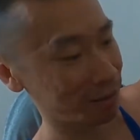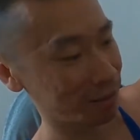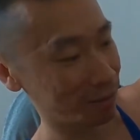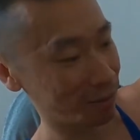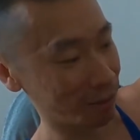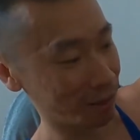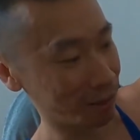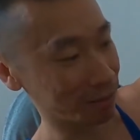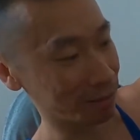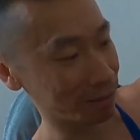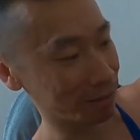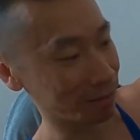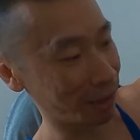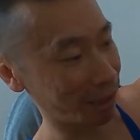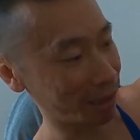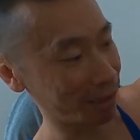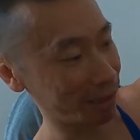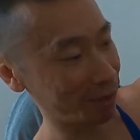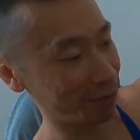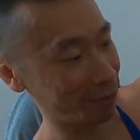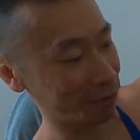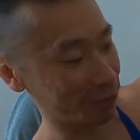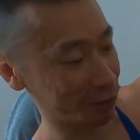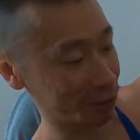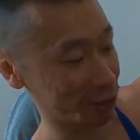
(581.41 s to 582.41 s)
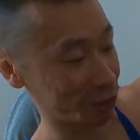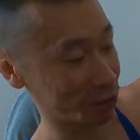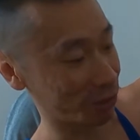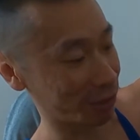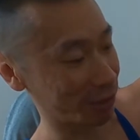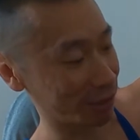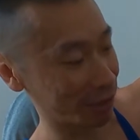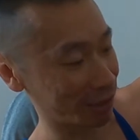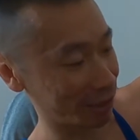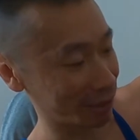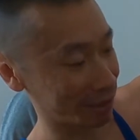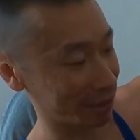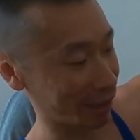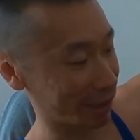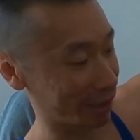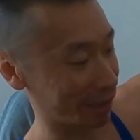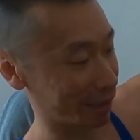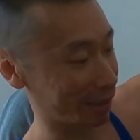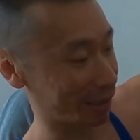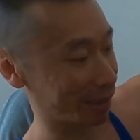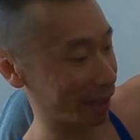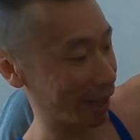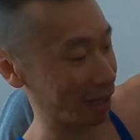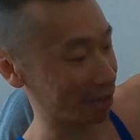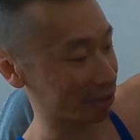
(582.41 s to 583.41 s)
Well, I know for sure I could take
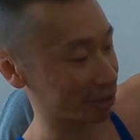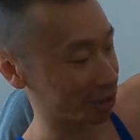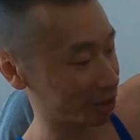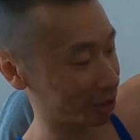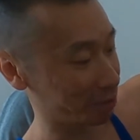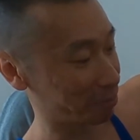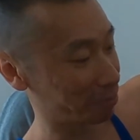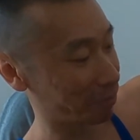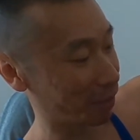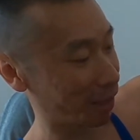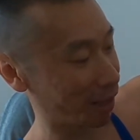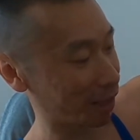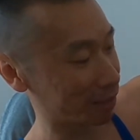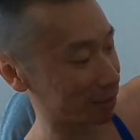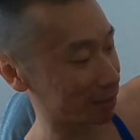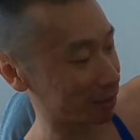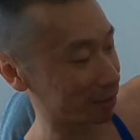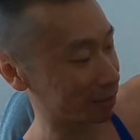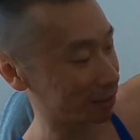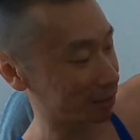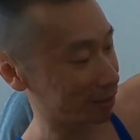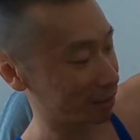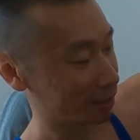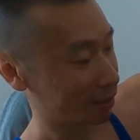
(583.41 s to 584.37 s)
in an Nalgene bottle.